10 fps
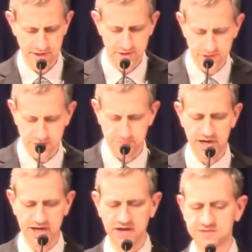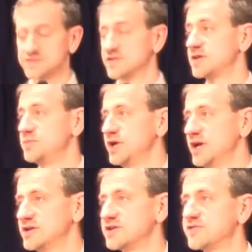In many cases, it can be
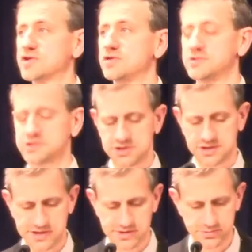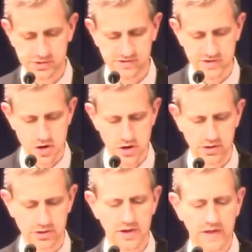difficult to
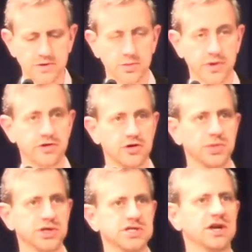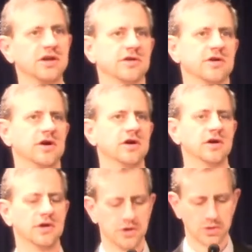discern whether a particular
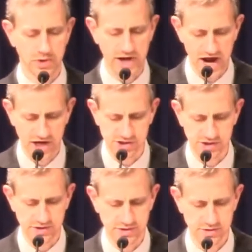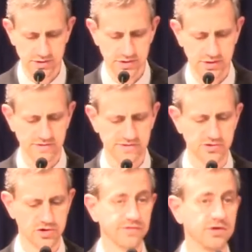reaction is
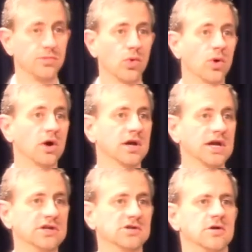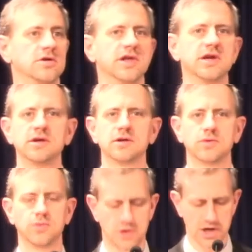driven more internally
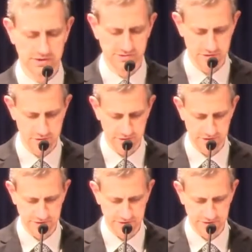or externally.